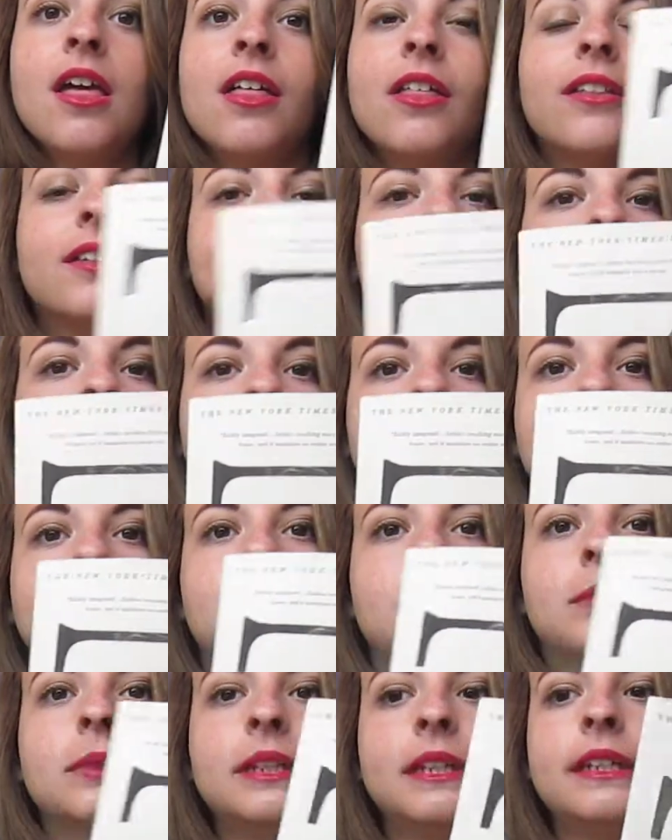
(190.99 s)
this is a
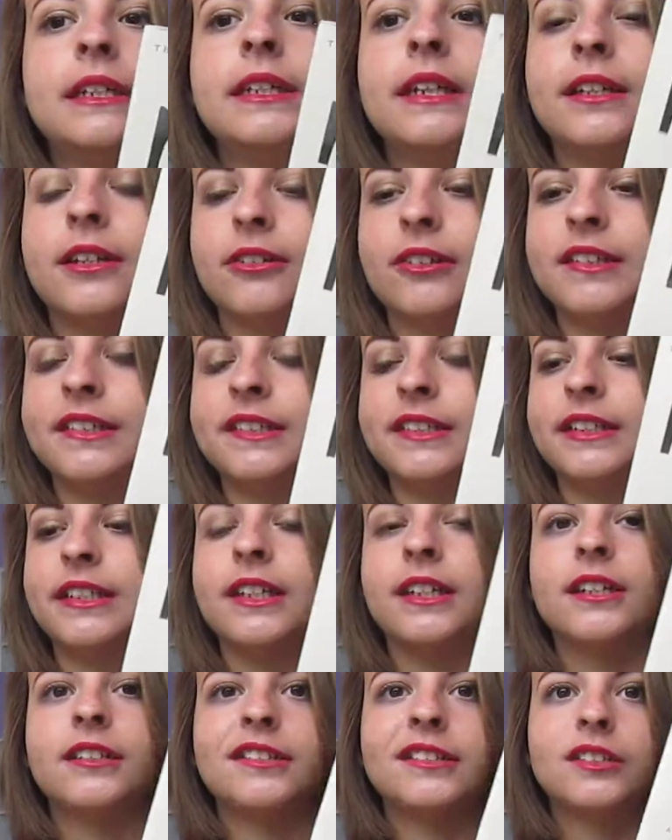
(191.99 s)
really
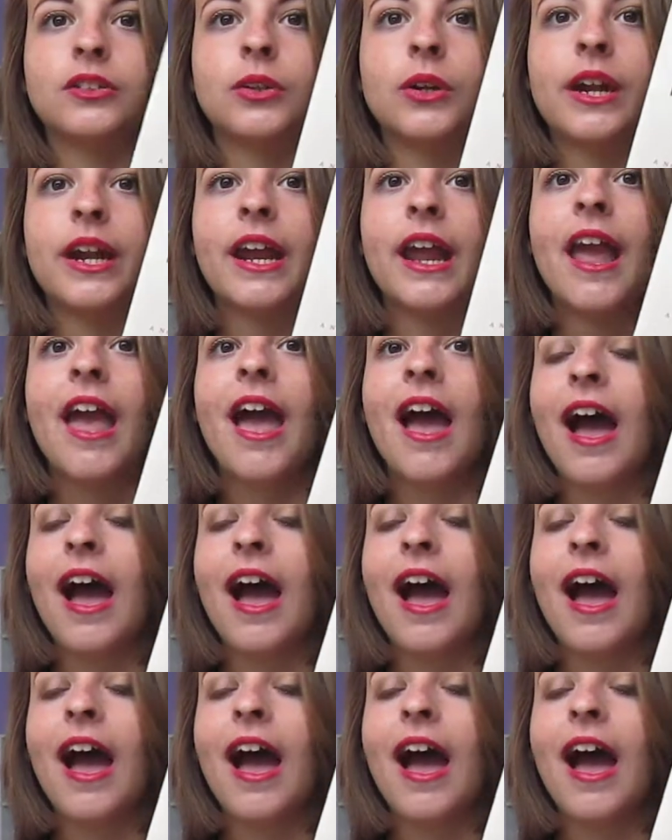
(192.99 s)
interesting story.